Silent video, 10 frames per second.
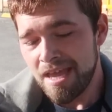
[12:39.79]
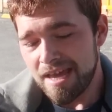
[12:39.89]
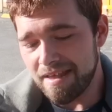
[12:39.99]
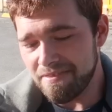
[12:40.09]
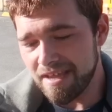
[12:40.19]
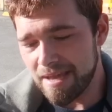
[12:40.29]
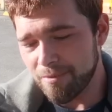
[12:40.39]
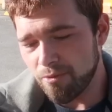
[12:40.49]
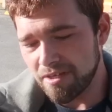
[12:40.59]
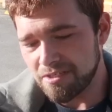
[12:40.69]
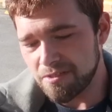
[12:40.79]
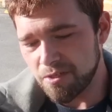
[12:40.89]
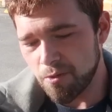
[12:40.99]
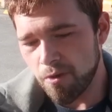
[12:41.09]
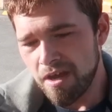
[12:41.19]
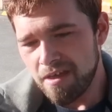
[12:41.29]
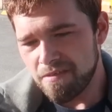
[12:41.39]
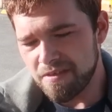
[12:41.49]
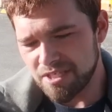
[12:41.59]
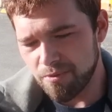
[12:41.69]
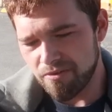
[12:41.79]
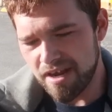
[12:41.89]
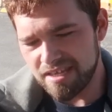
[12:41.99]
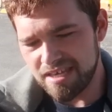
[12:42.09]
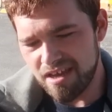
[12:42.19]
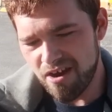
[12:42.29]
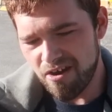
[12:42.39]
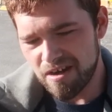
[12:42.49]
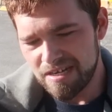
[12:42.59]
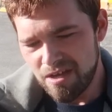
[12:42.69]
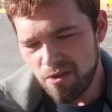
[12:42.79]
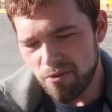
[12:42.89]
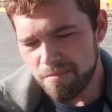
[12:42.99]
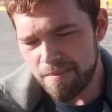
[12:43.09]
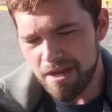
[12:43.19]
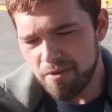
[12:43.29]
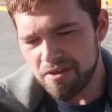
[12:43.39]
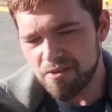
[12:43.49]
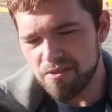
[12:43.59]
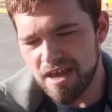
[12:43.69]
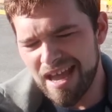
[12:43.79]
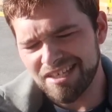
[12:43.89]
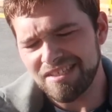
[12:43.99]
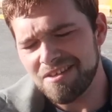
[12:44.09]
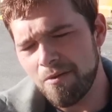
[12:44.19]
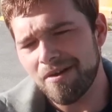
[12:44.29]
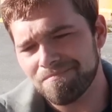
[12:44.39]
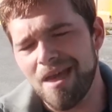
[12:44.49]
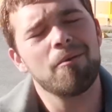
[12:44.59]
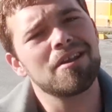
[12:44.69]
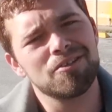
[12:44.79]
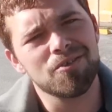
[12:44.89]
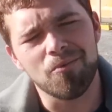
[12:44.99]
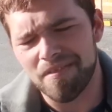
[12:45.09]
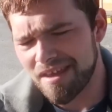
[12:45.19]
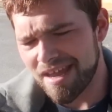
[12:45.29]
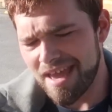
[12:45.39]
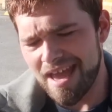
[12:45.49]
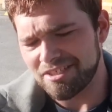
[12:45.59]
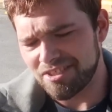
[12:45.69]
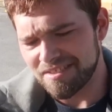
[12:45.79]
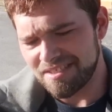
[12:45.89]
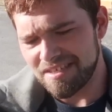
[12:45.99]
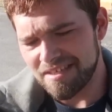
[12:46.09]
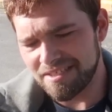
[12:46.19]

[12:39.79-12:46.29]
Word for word: And I think I'm going to do this one right here, or maybe I want to do that. Actually, you know what? I want to do the one that I hatched instead.